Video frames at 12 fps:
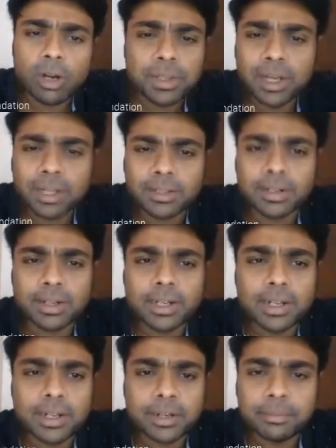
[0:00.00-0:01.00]
What are the
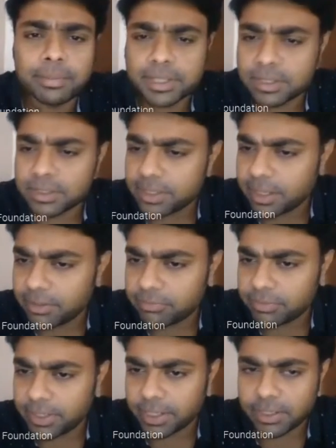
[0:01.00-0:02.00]
other regulatory measures they
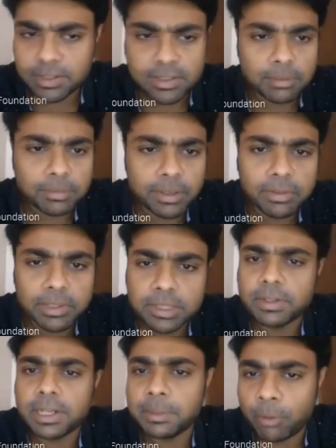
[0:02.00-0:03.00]
have taken? Something
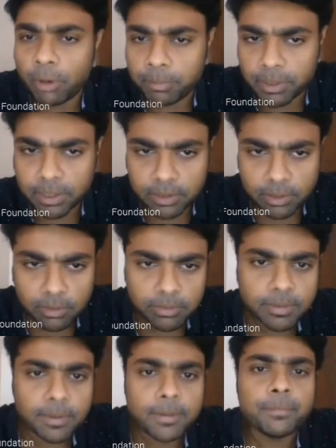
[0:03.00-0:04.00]
which is very popular
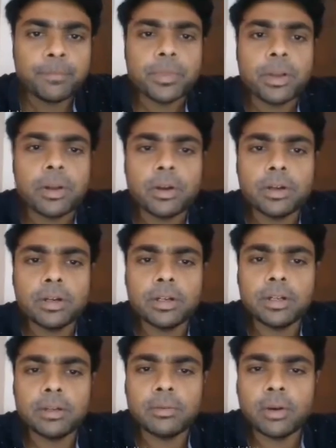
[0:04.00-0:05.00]
now.
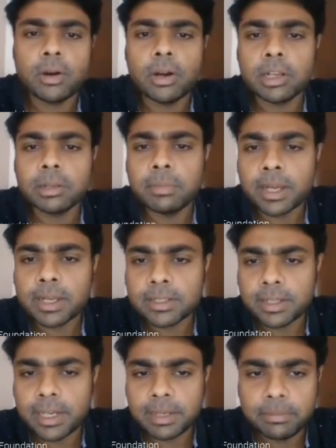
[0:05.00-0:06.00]
All
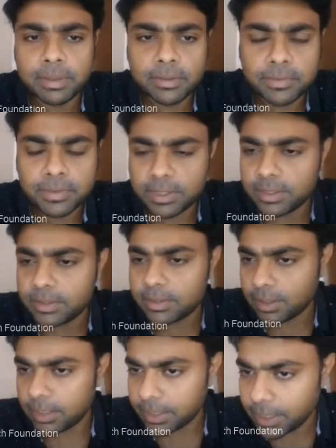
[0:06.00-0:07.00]
banks and
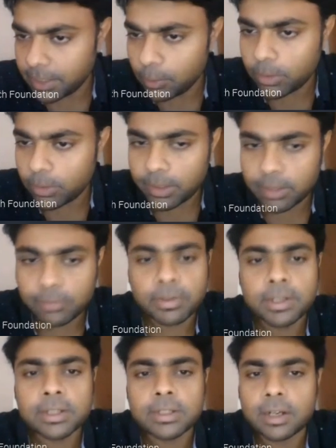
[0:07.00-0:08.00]
NBFCs, again look at
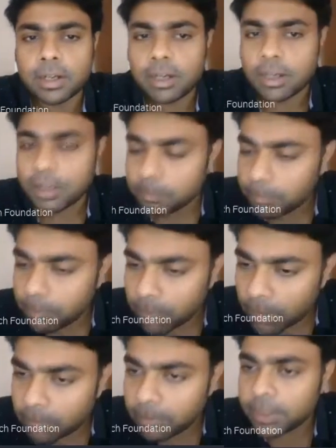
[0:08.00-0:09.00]
it friends, are
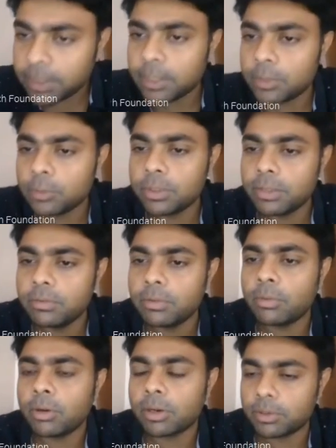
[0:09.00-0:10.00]
permitted to
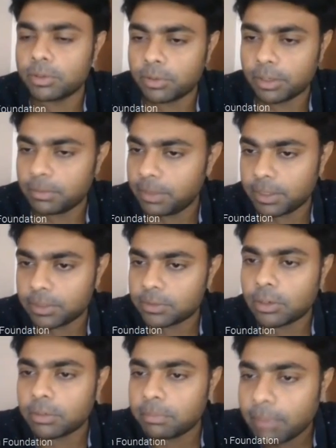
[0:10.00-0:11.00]
give a moratorium. It
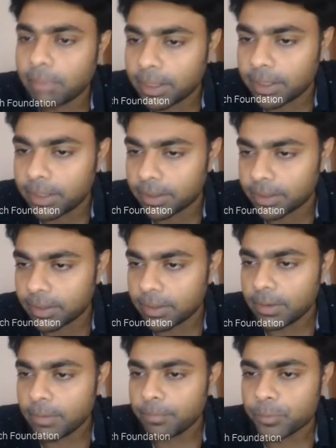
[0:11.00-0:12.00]
is not
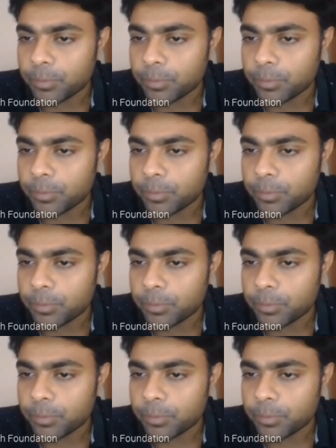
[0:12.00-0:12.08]
mandatory.